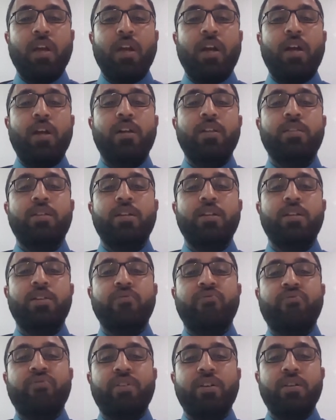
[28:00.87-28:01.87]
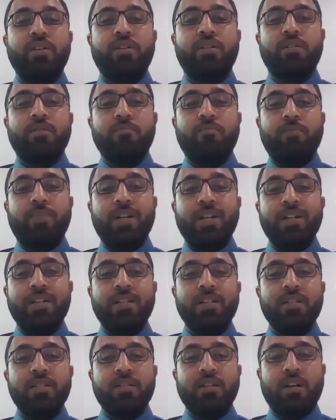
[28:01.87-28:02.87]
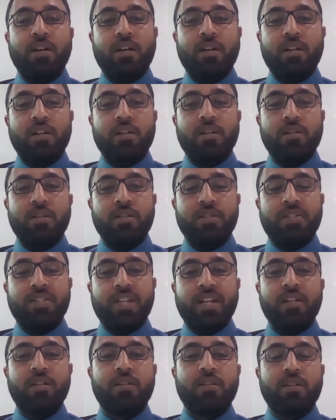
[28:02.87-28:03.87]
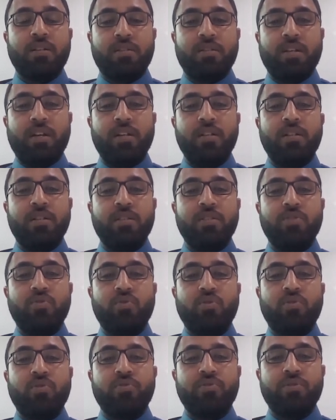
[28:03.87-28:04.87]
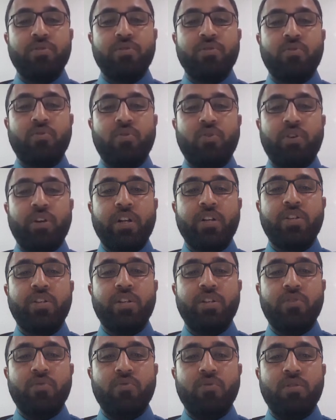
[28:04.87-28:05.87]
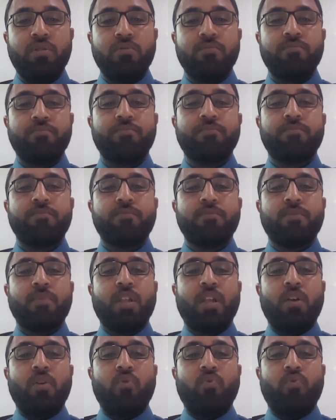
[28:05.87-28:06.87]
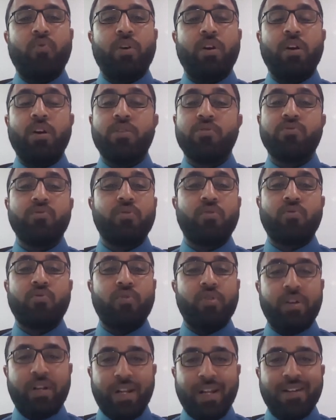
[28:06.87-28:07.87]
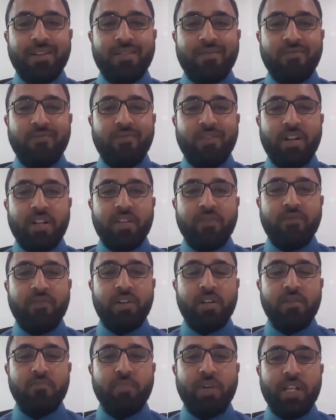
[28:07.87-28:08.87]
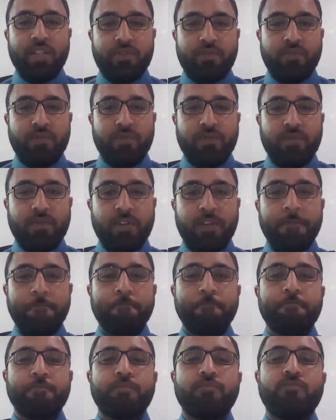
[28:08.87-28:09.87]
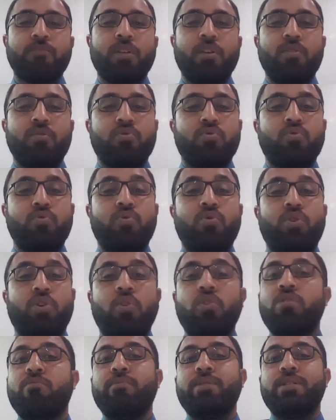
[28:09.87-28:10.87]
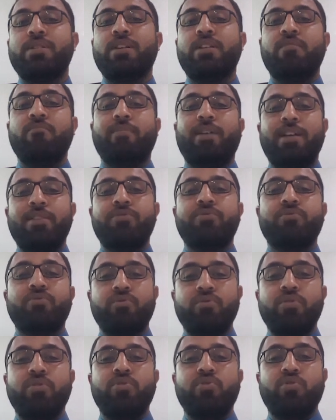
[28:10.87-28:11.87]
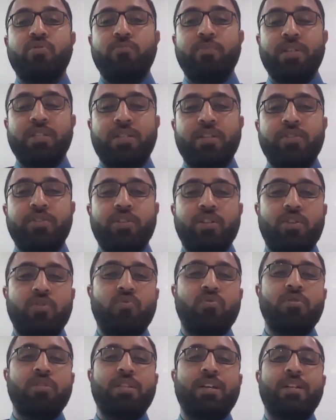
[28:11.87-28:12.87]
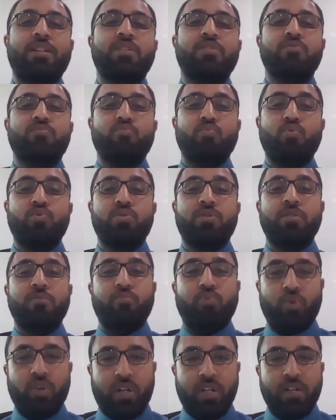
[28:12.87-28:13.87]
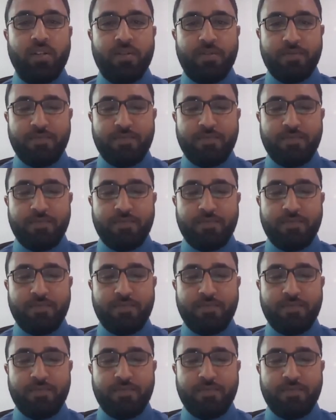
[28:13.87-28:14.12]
and then different penalties are set aside in your contract schedule. So your contract for different milestones. Okay, so don't miss any milestone in your baseline schedule. That is most important.